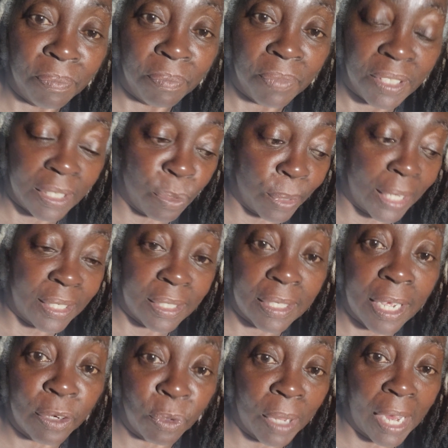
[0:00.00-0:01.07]
So what I
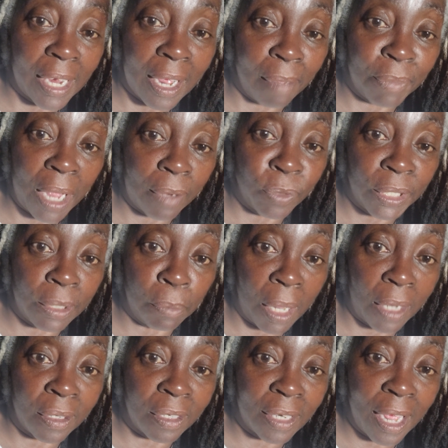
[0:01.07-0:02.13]
said, okay? I'm not really
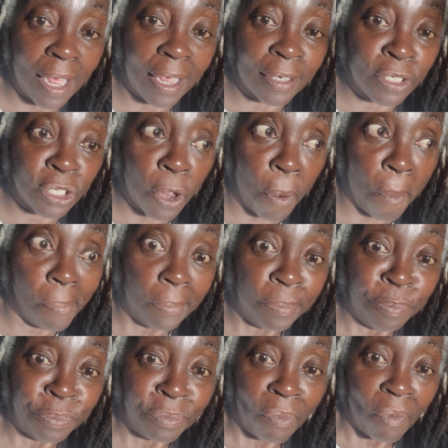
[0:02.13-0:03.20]
monetized, so
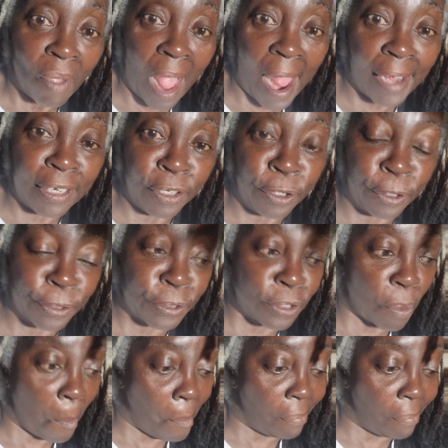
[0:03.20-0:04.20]
I can curse.